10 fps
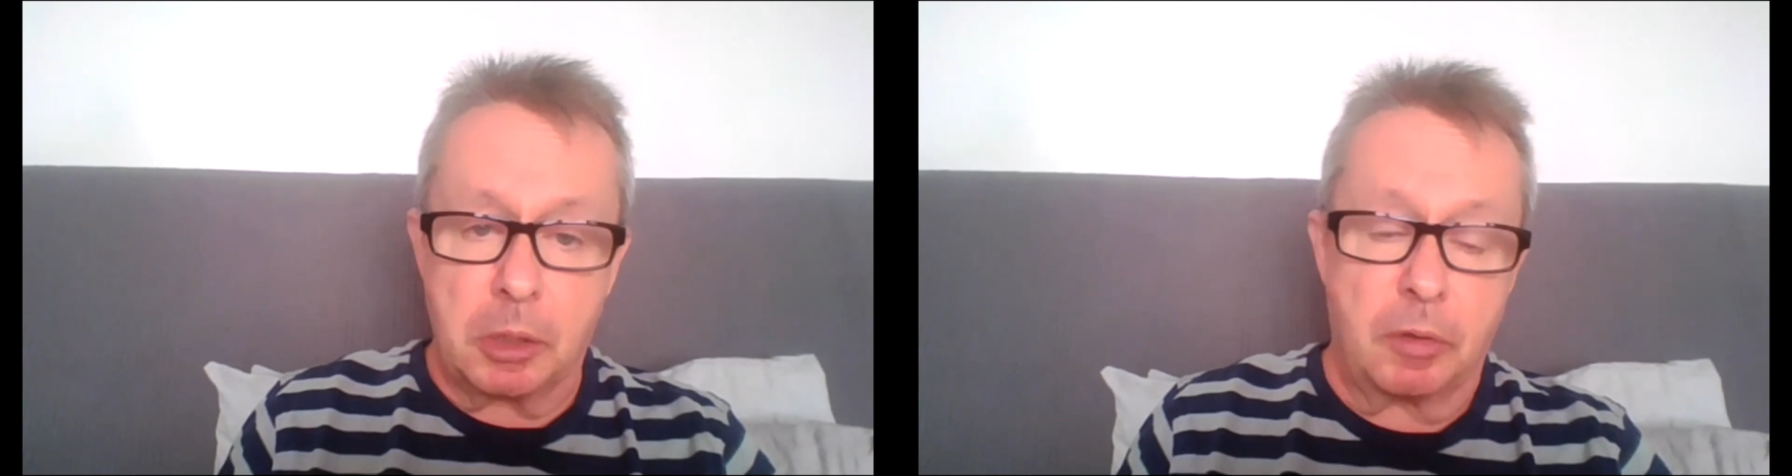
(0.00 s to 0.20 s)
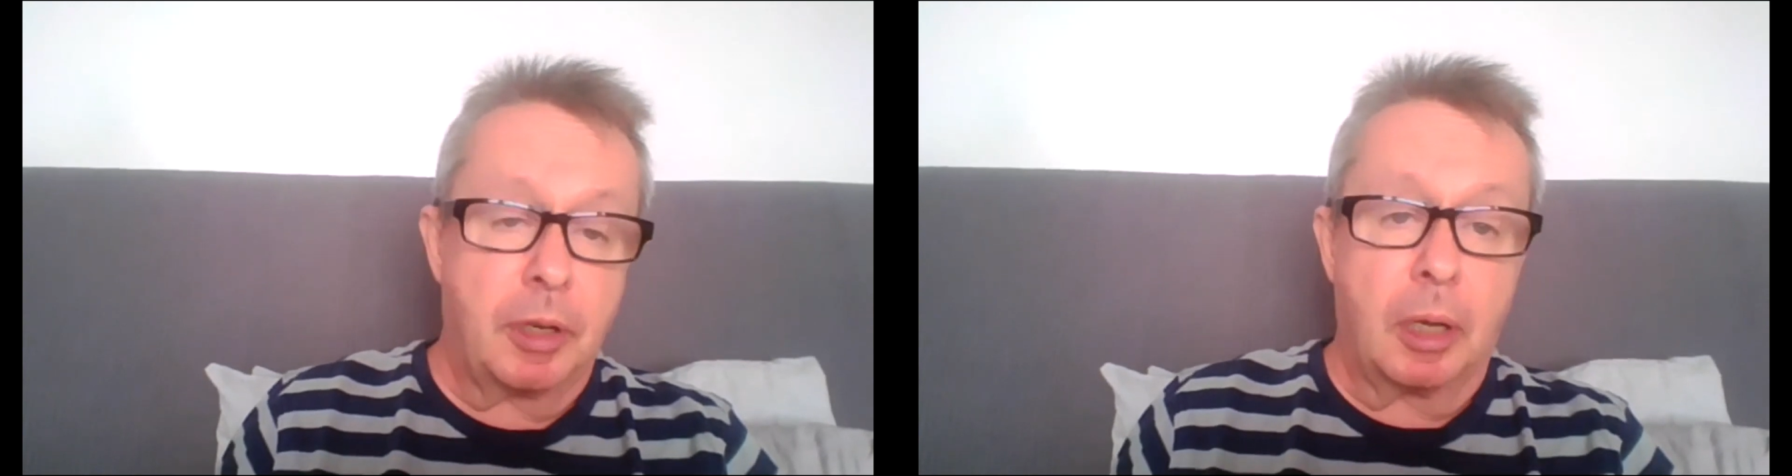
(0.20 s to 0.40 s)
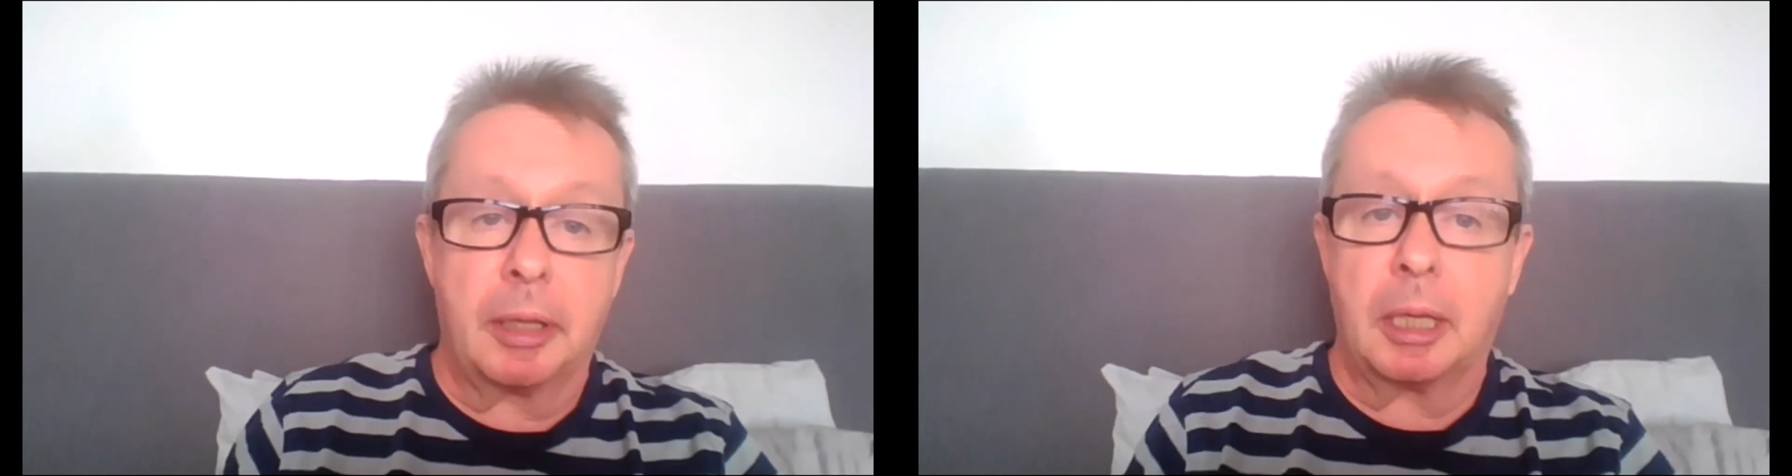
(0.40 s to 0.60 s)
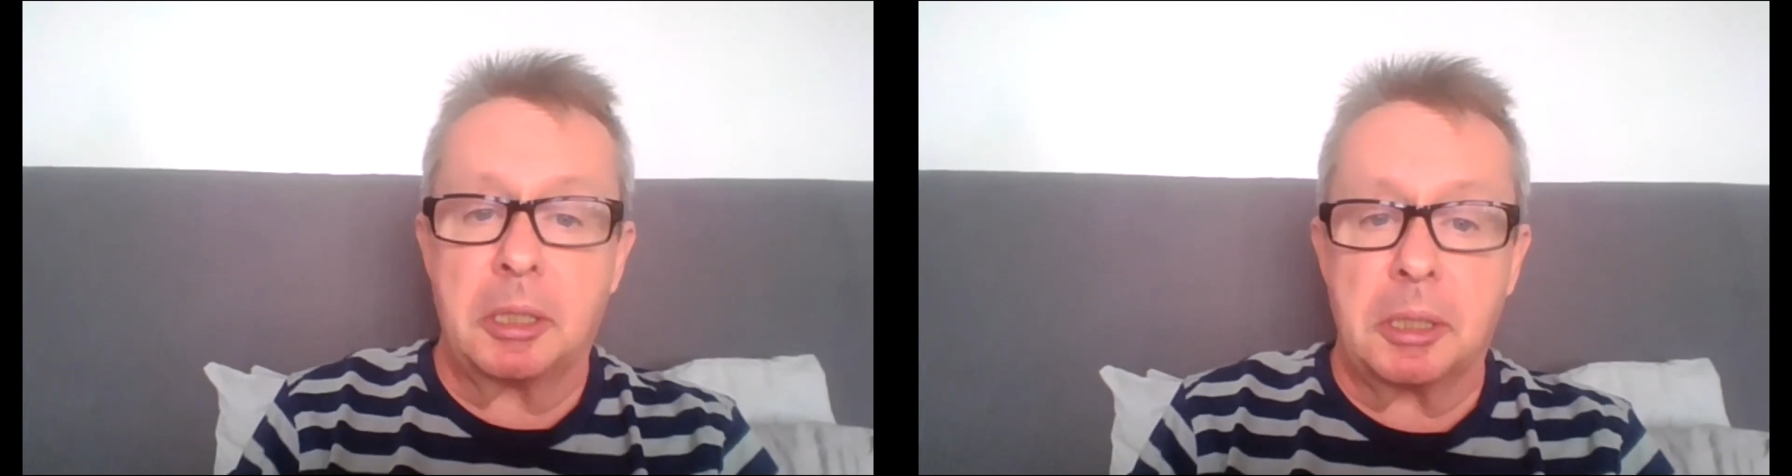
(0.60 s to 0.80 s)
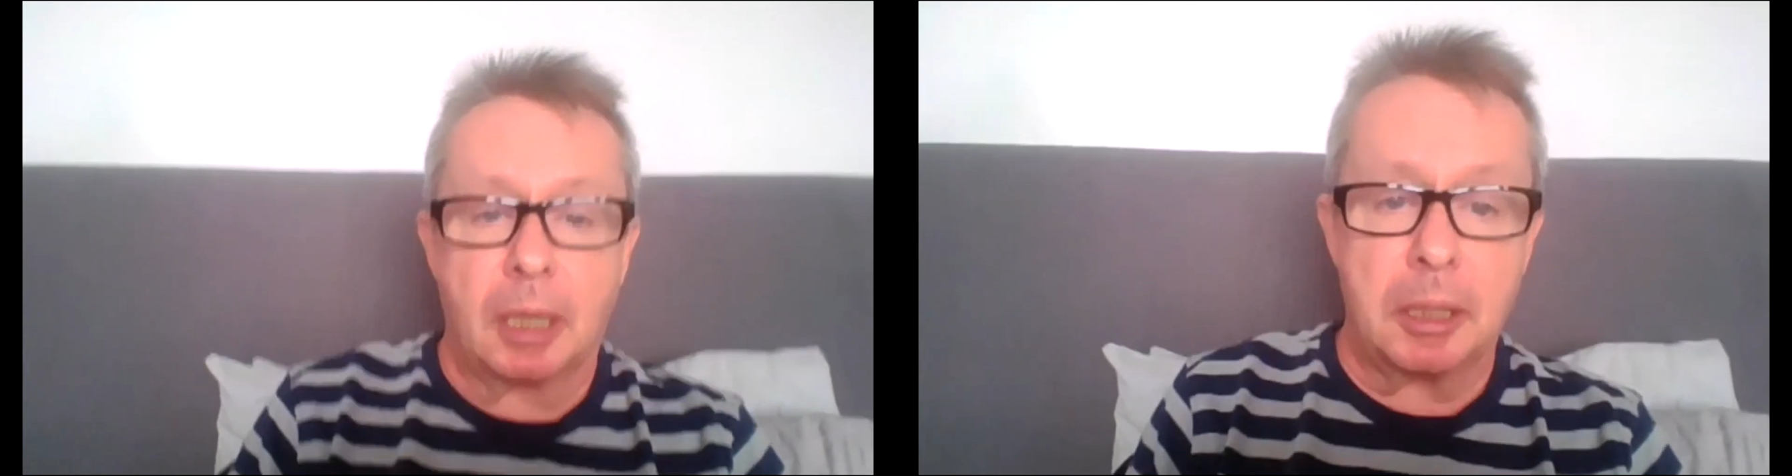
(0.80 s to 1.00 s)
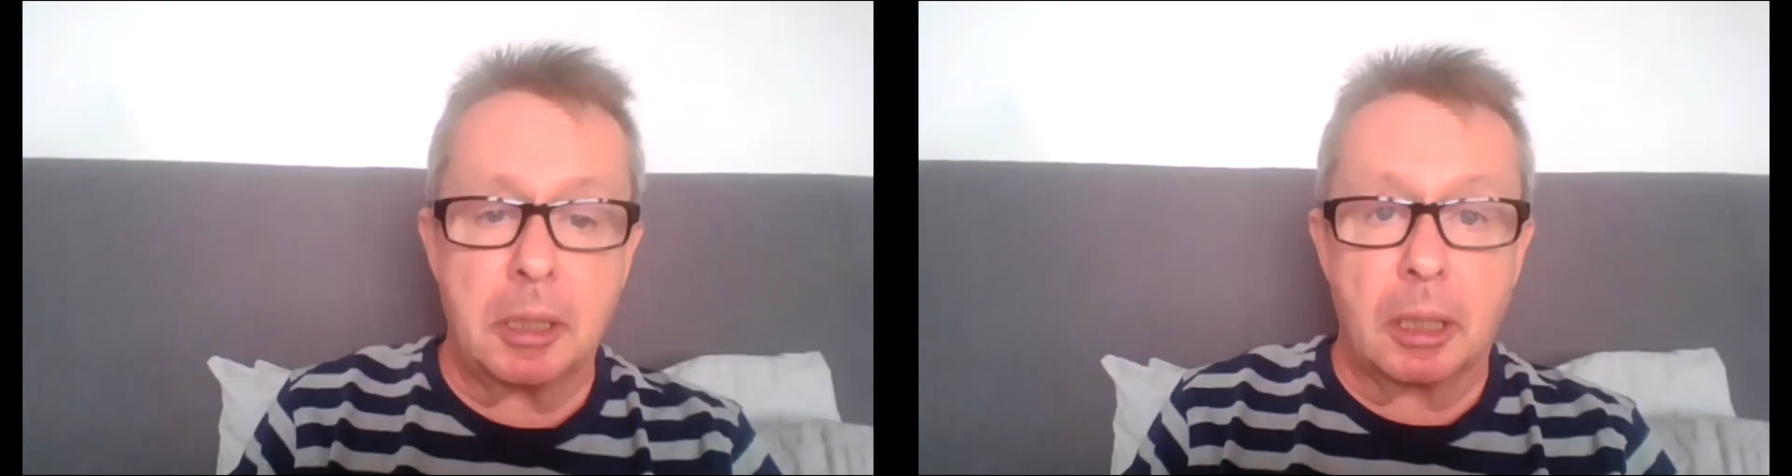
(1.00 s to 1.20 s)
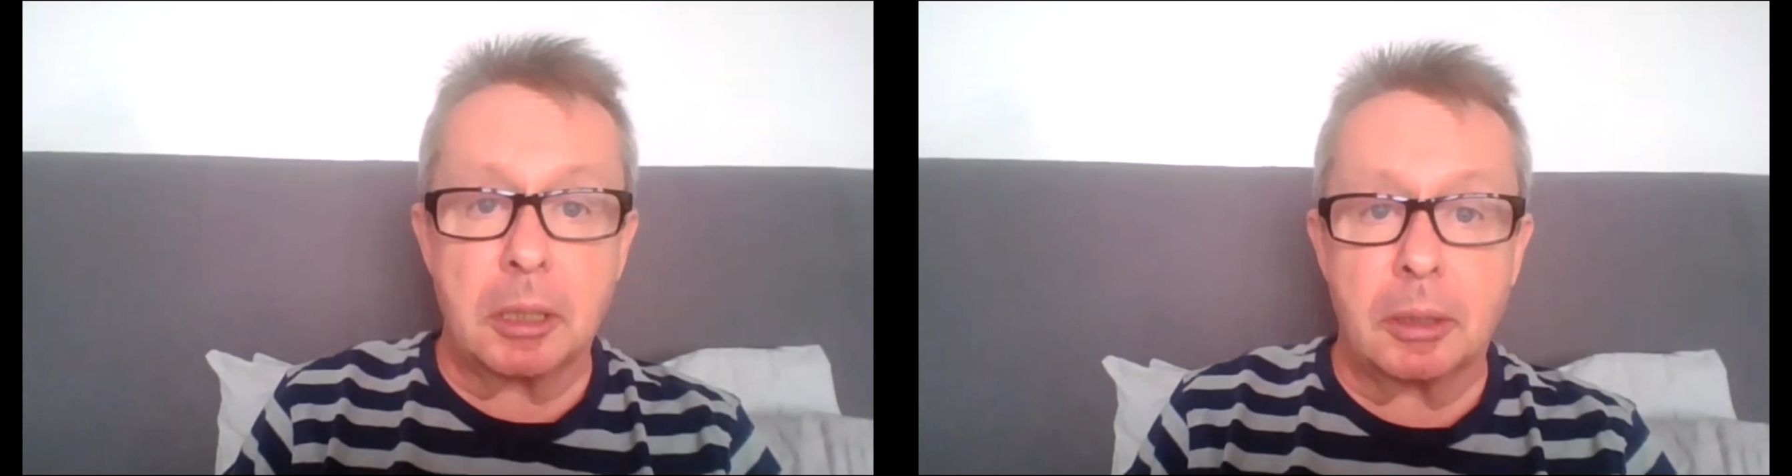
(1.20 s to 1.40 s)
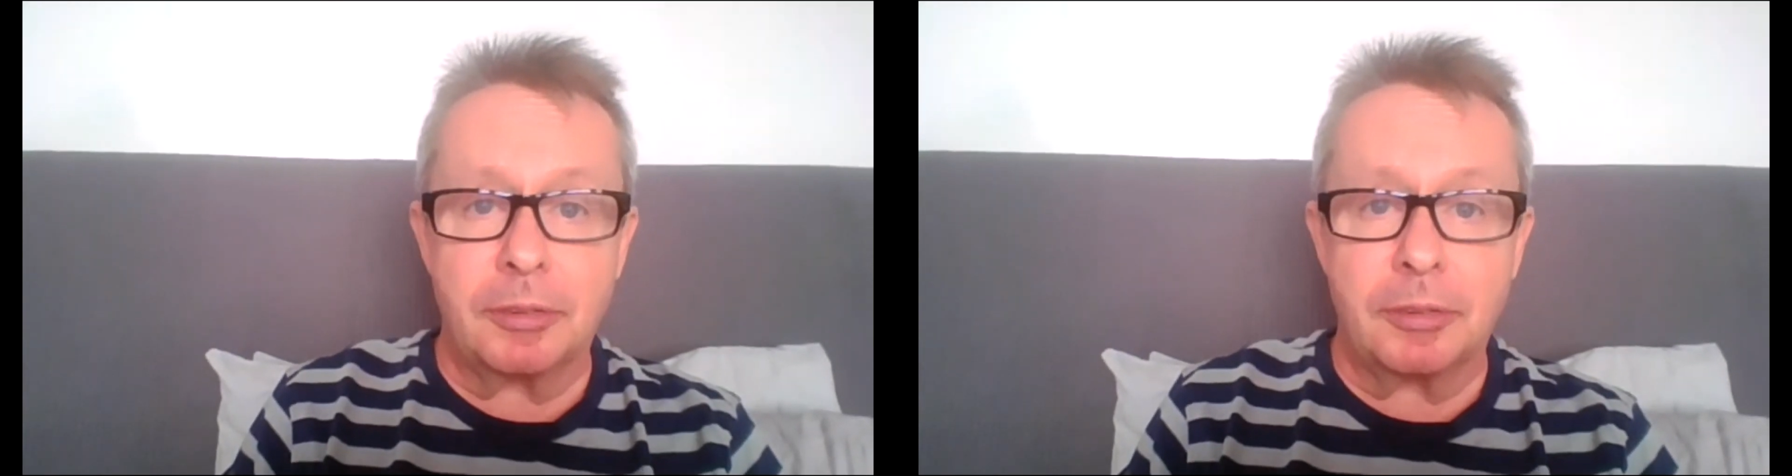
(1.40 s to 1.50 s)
So if you like that, just get in touch.